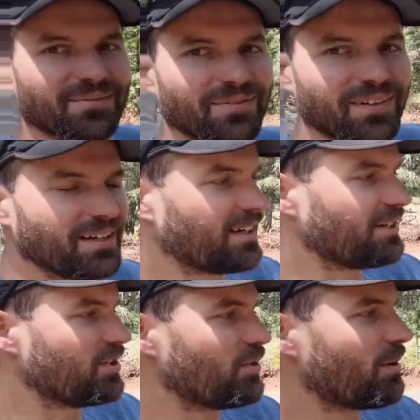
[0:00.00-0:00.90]
Fun. I
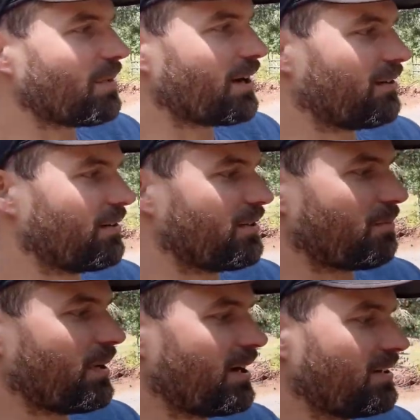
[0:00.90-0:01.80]
knew about the
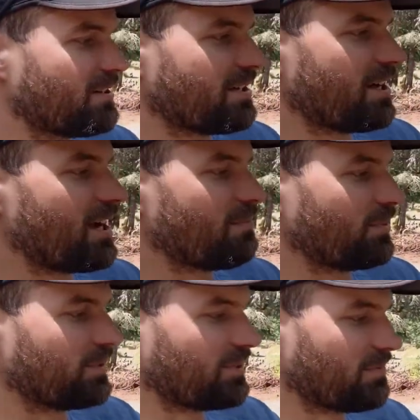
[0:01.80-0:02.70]
pears and
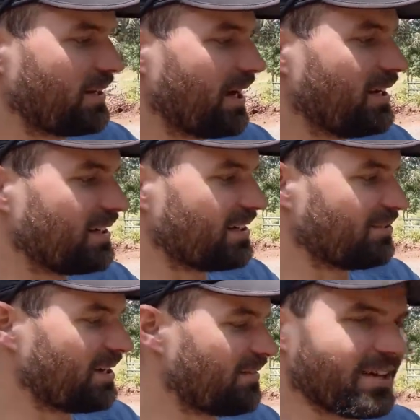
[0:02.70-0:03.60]
apples, but I didn't know
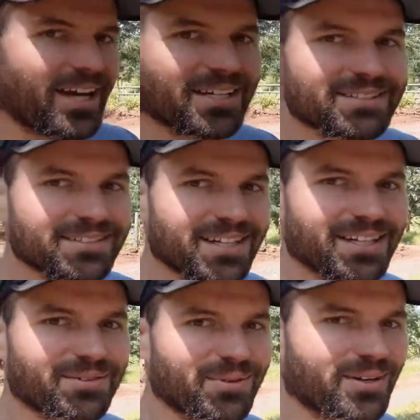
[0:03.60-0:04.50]
we have a
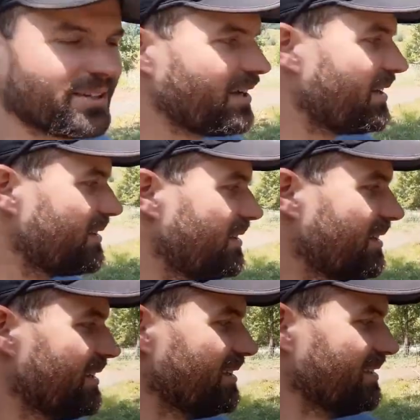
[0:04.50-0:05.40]
hazelnut, a walnut.
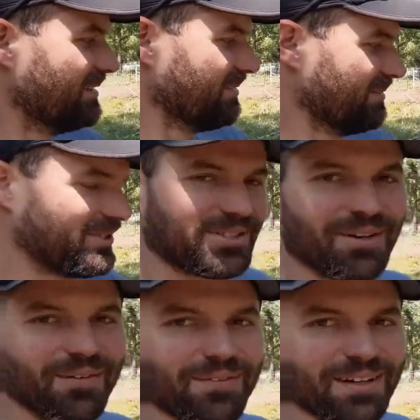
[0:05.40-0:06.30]

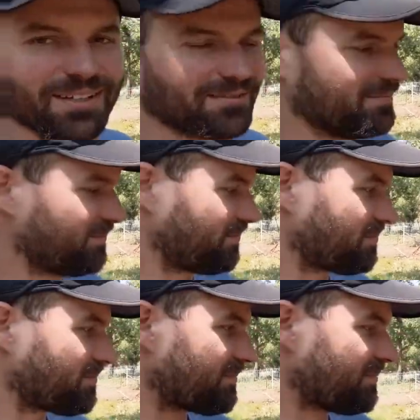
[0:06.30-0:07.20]
So fun.
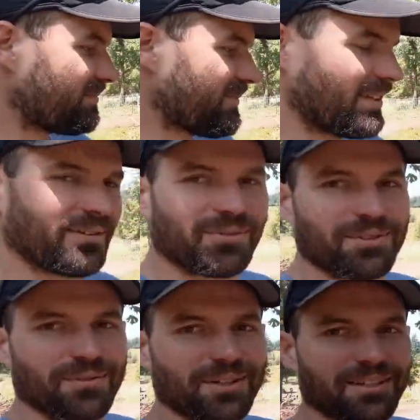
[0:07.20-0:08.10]

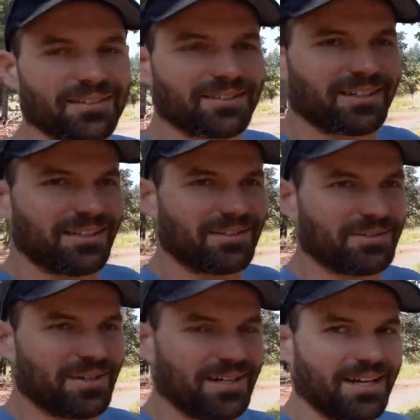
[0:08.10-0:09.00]
So we're going to go look at
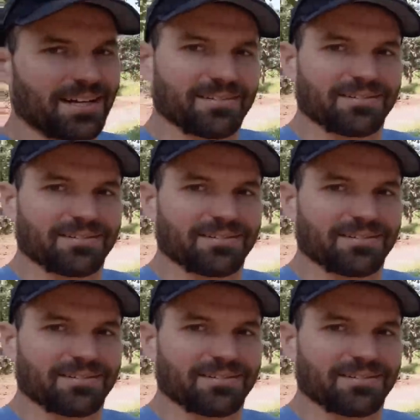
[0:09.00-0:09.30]
those right now.